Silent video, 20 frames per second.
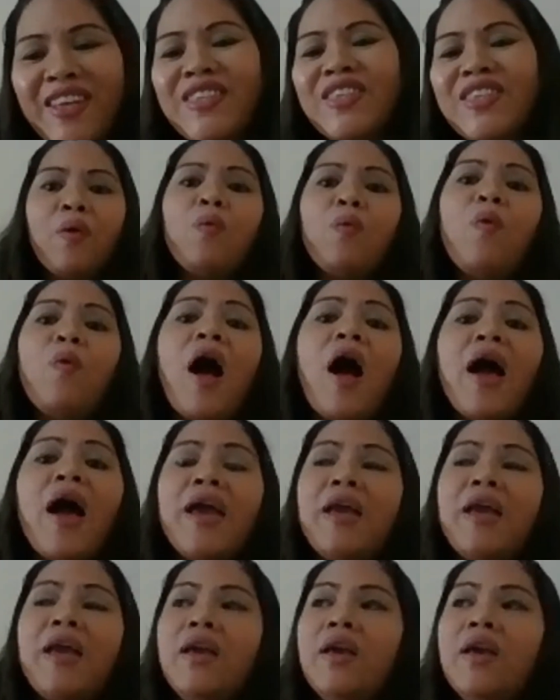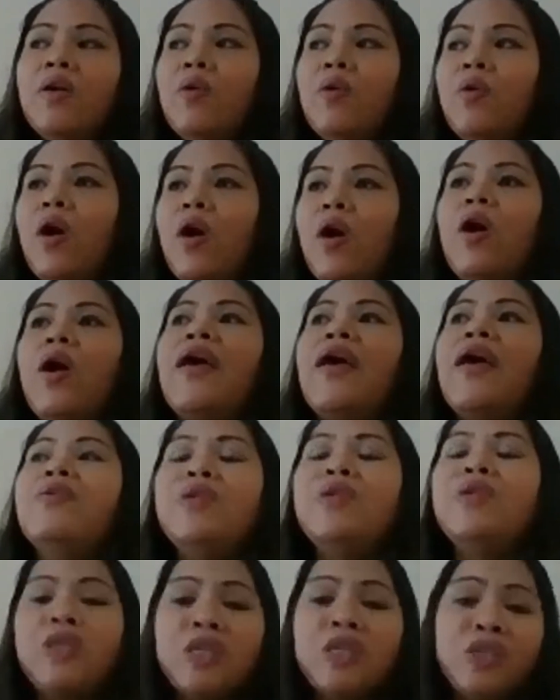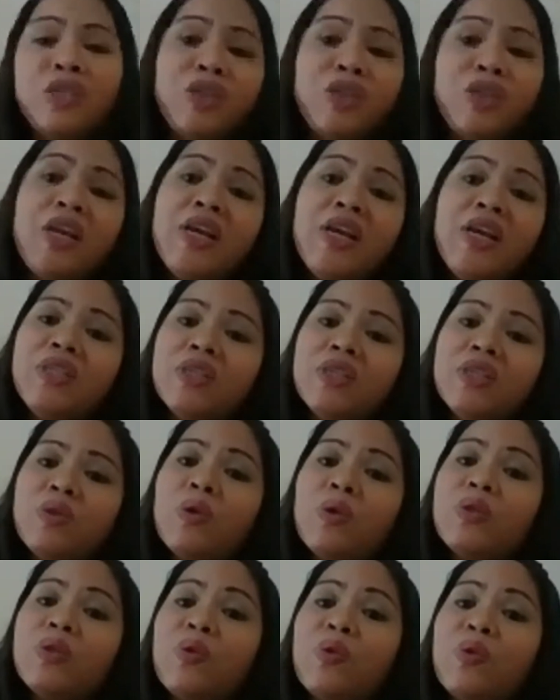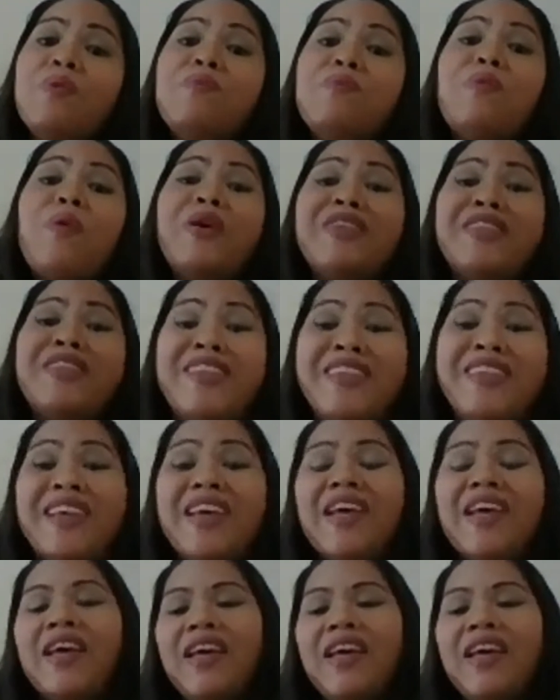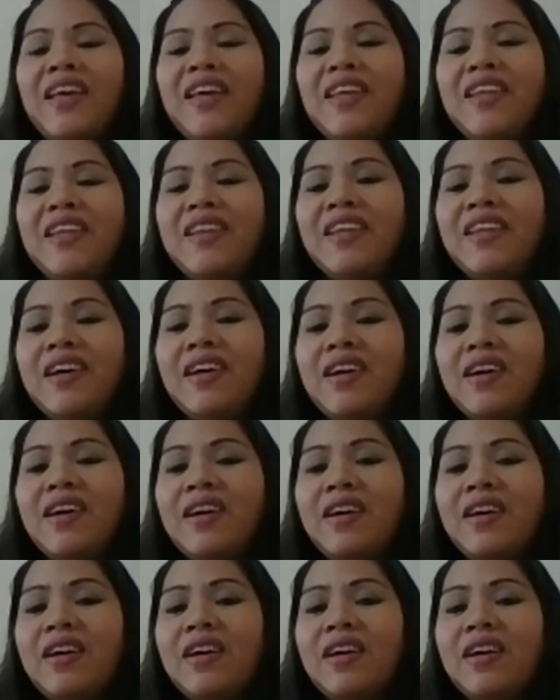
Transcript: Why energy exchange is also important in uh,